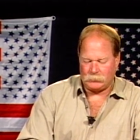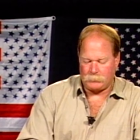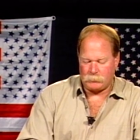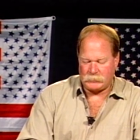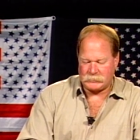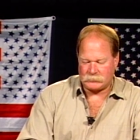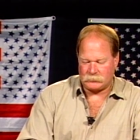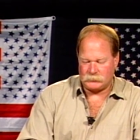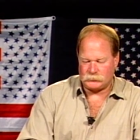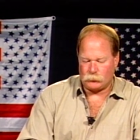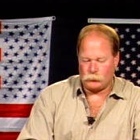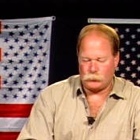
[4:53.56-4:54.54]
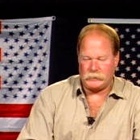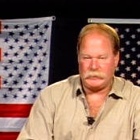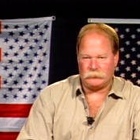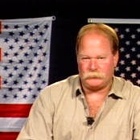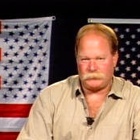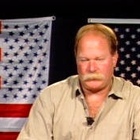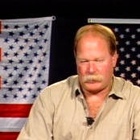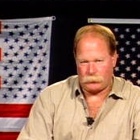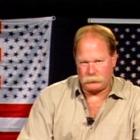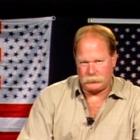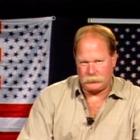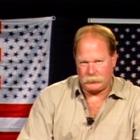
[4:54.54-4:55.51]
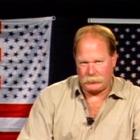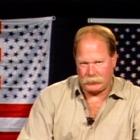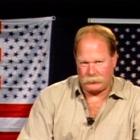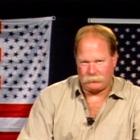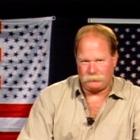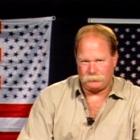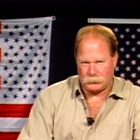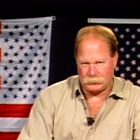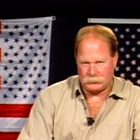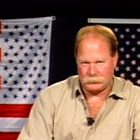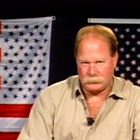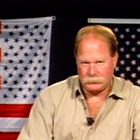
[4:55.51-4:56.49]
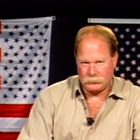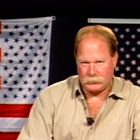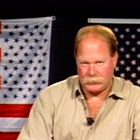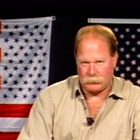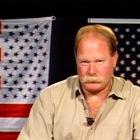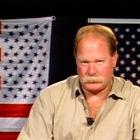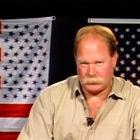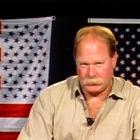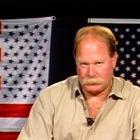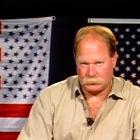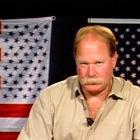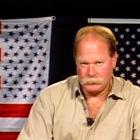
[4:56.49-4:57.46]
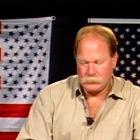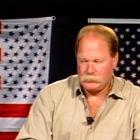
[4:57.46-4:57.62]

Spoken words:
because we founded and fund Al-Qaeda.